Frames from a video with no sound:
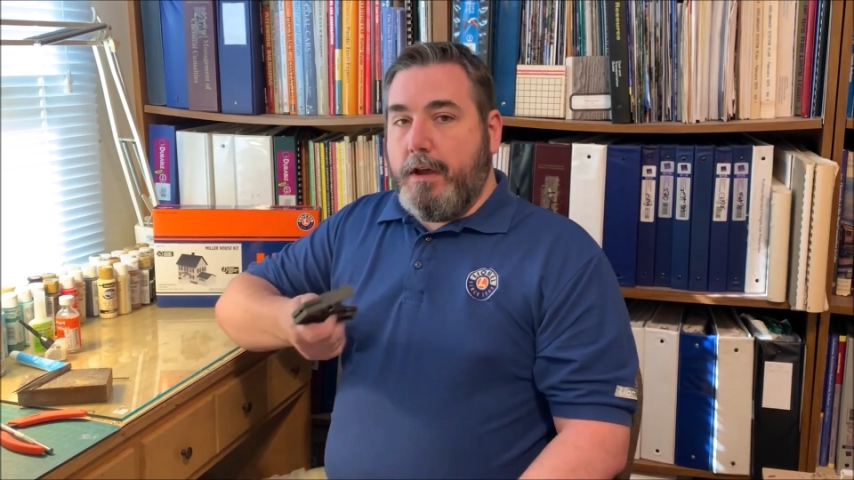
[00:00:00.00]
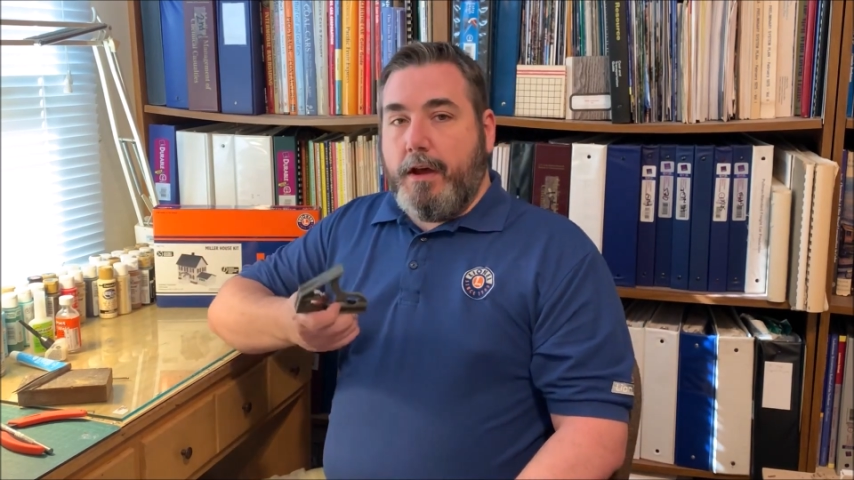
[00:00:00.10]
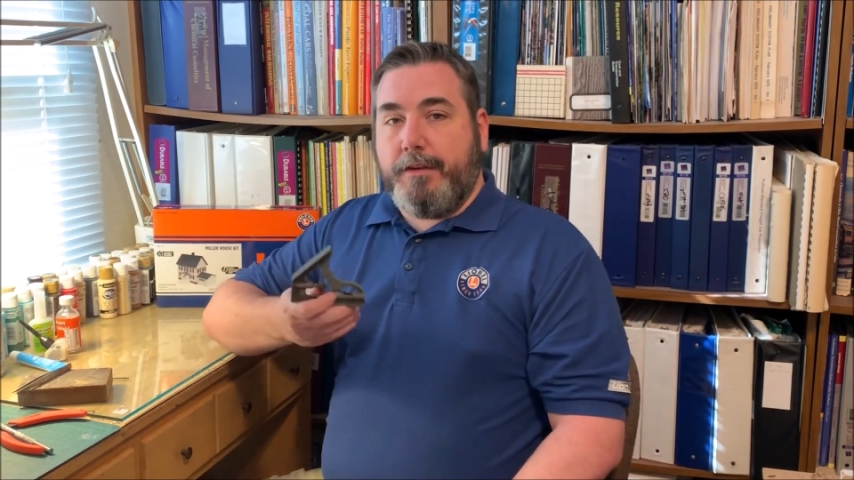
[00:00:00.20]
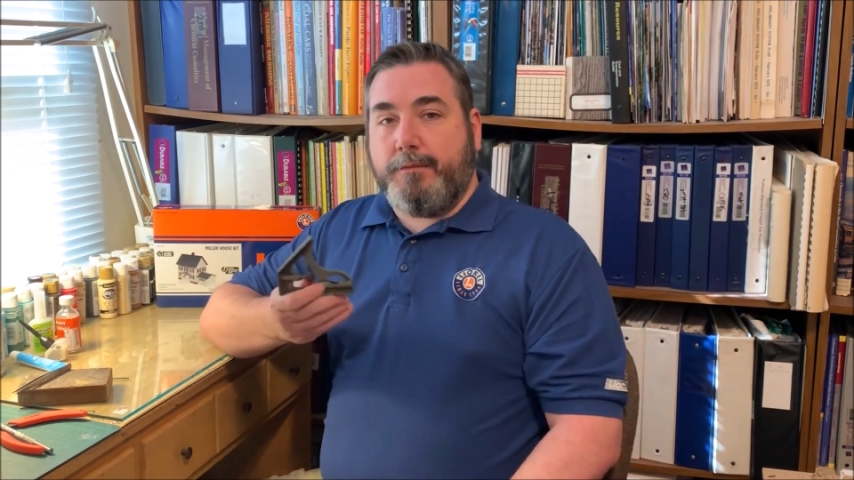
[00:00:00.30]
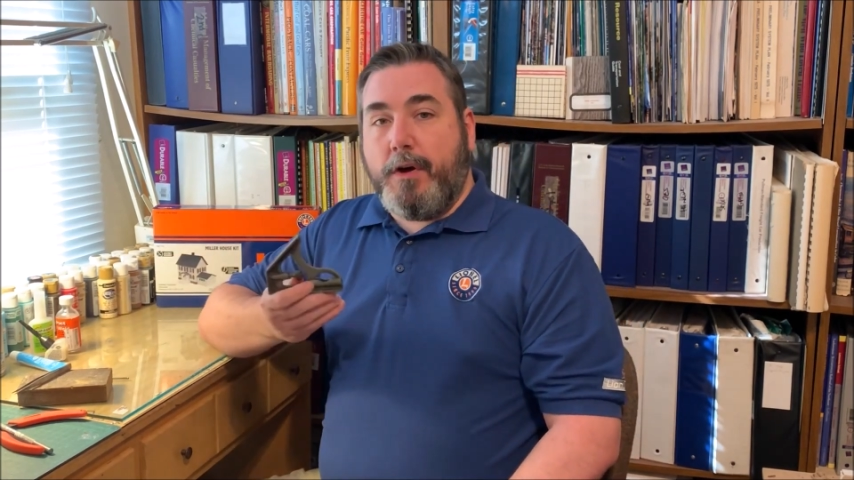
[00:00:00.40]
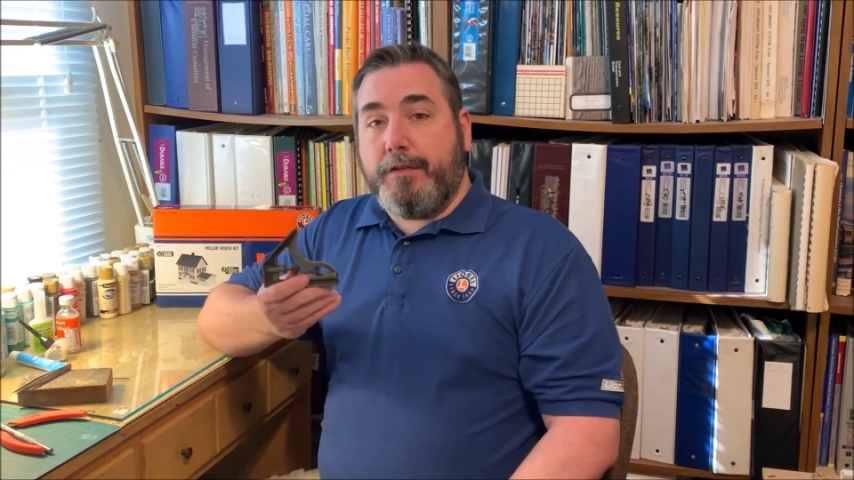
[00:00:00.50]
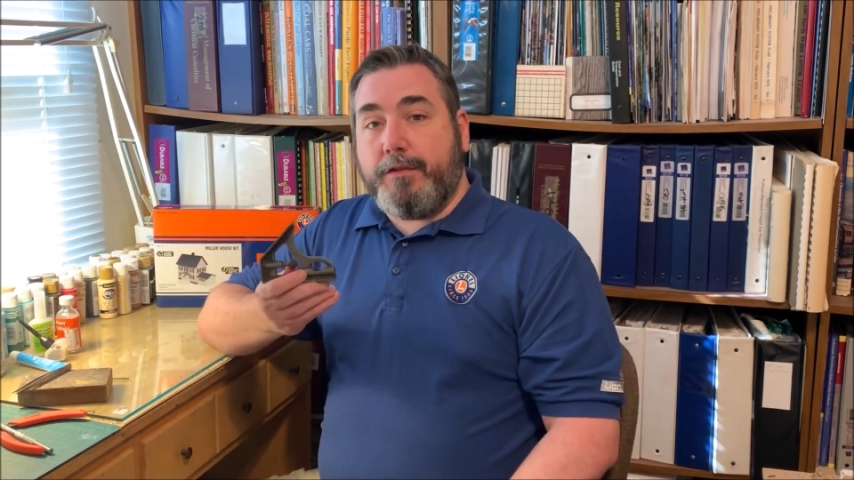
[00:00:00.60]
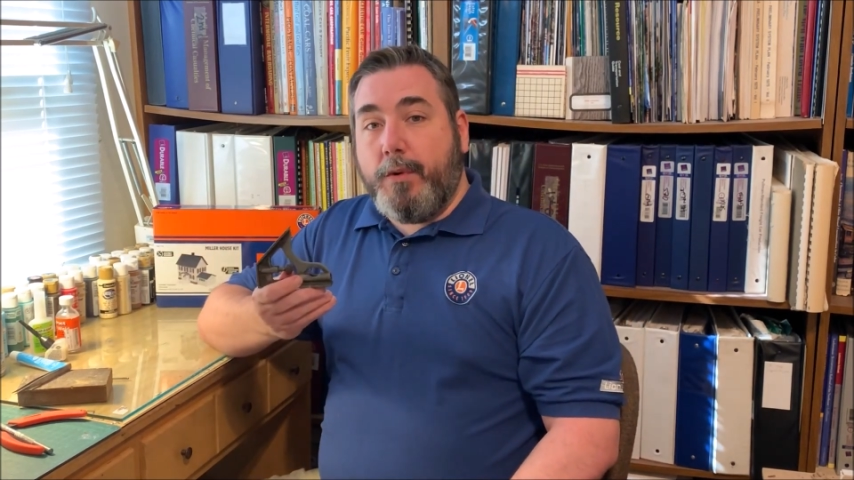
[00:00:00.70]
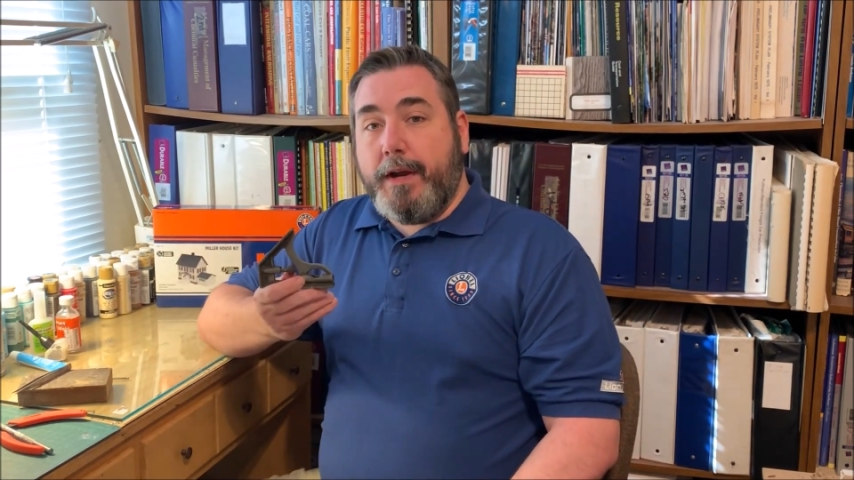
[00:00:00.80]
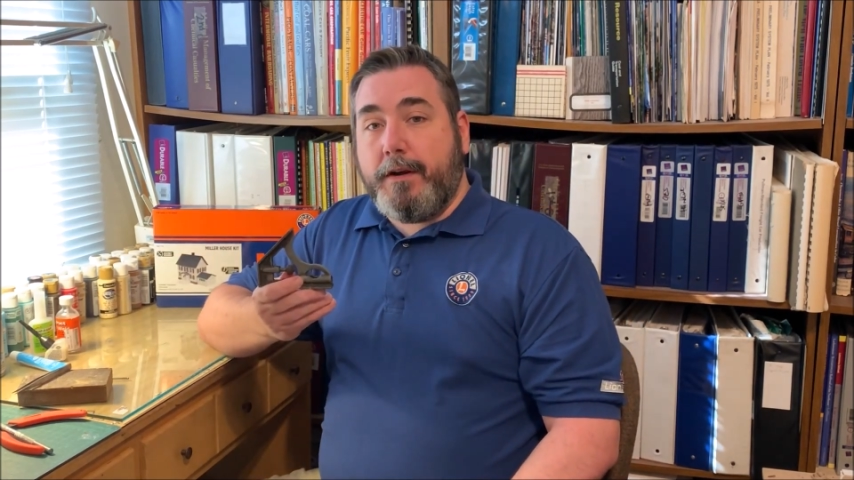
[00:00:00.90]
A small
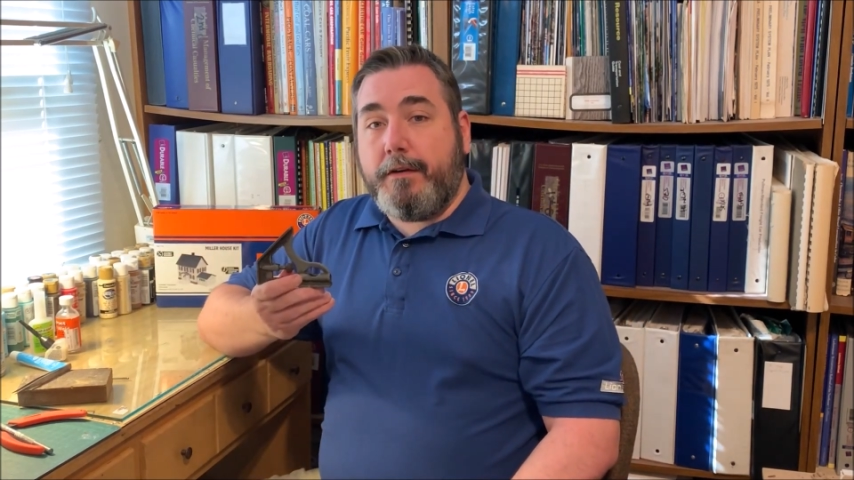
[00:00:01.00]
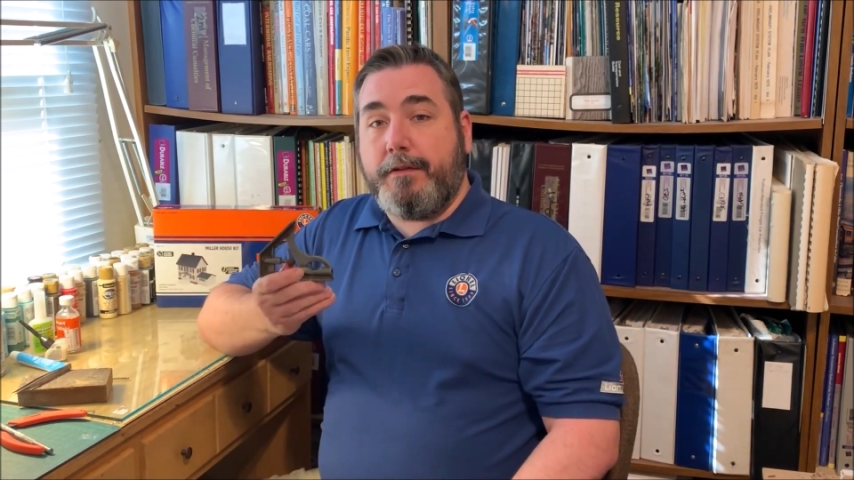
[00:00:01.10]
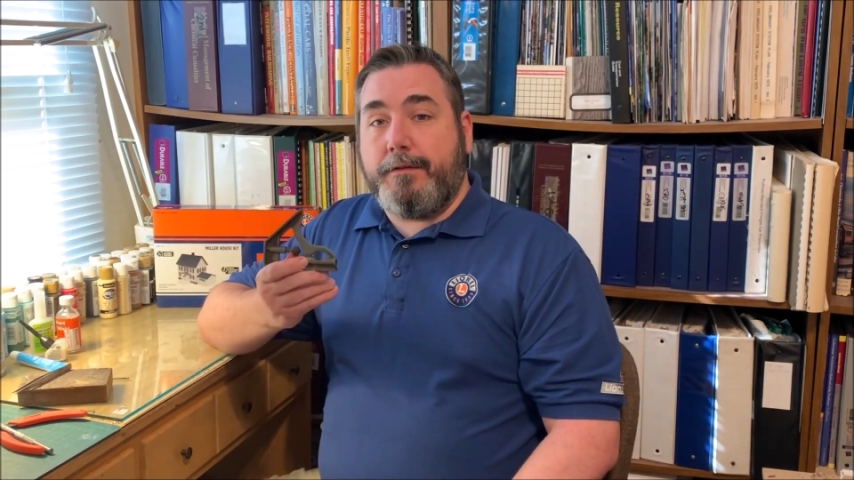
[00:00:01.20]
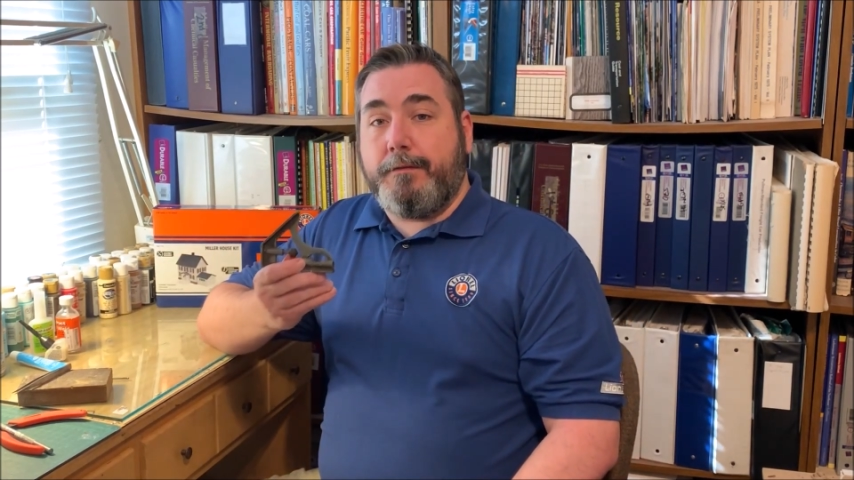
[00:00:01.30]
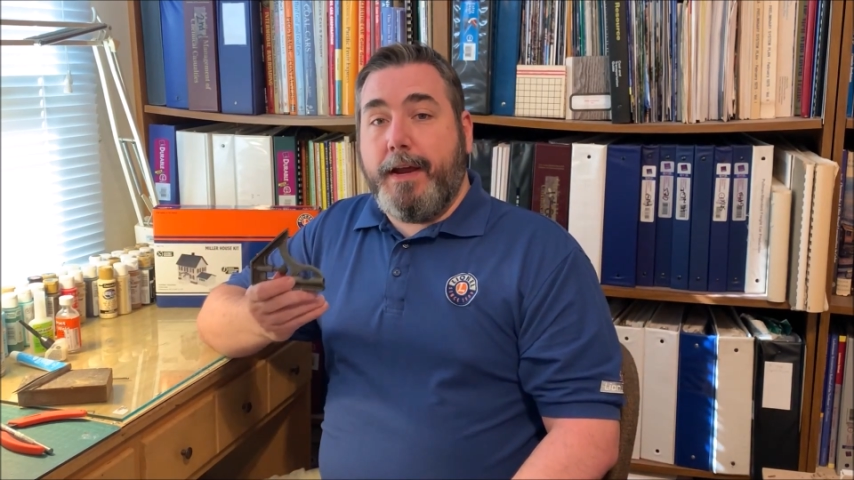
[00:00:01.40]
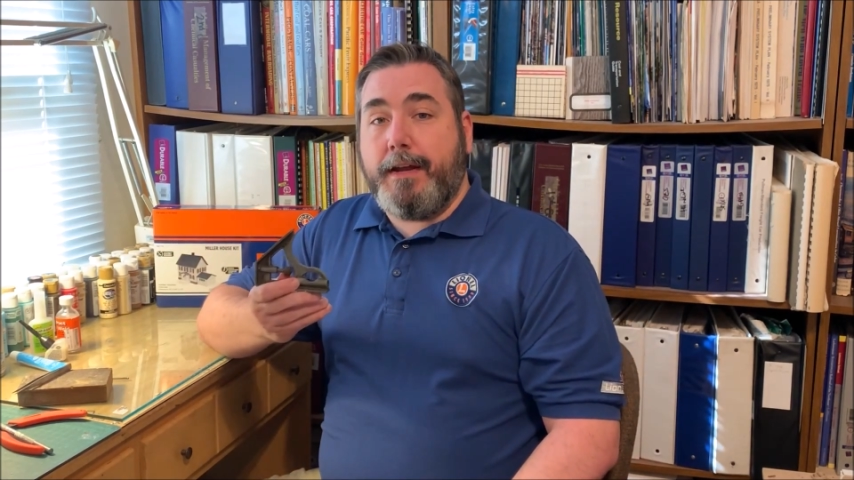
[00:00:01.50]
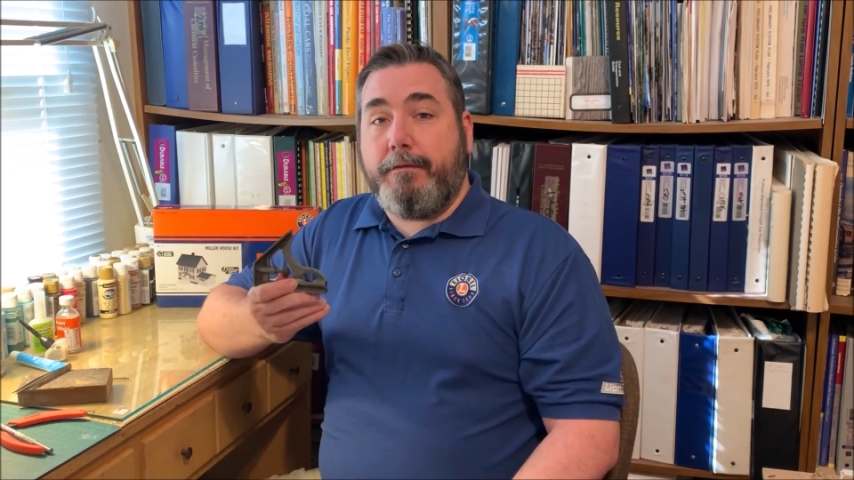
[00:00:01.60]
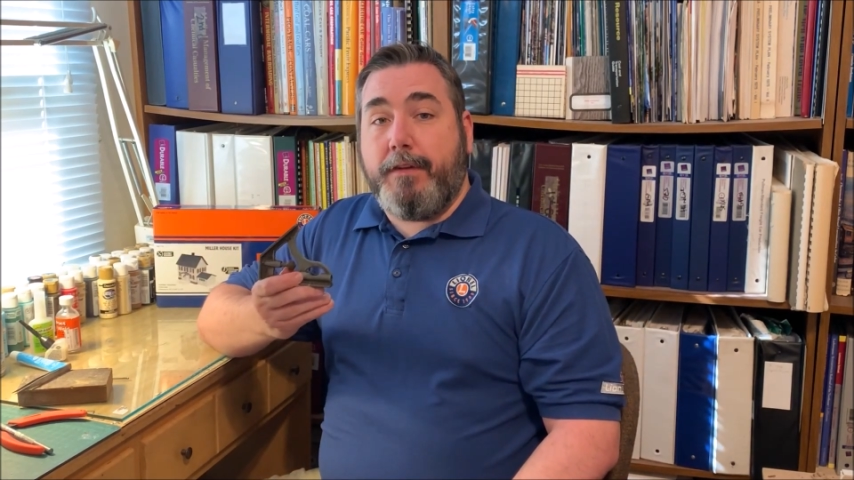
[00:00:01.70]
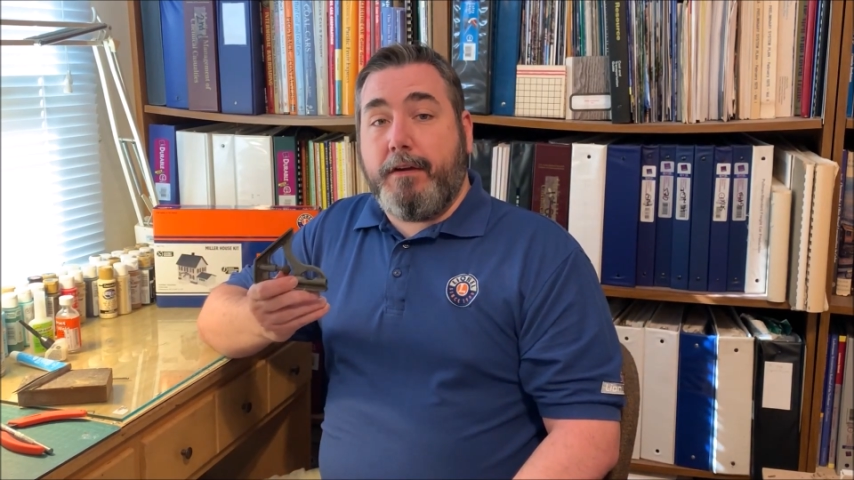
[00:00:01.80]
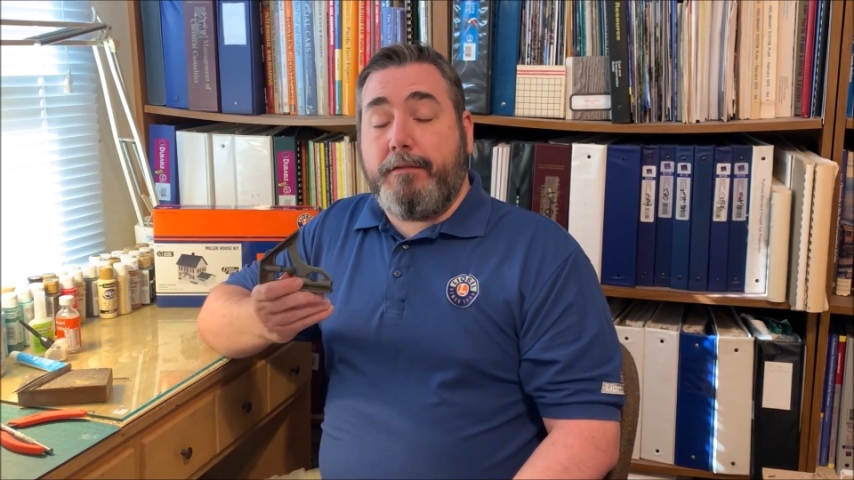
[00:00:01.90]
square is very,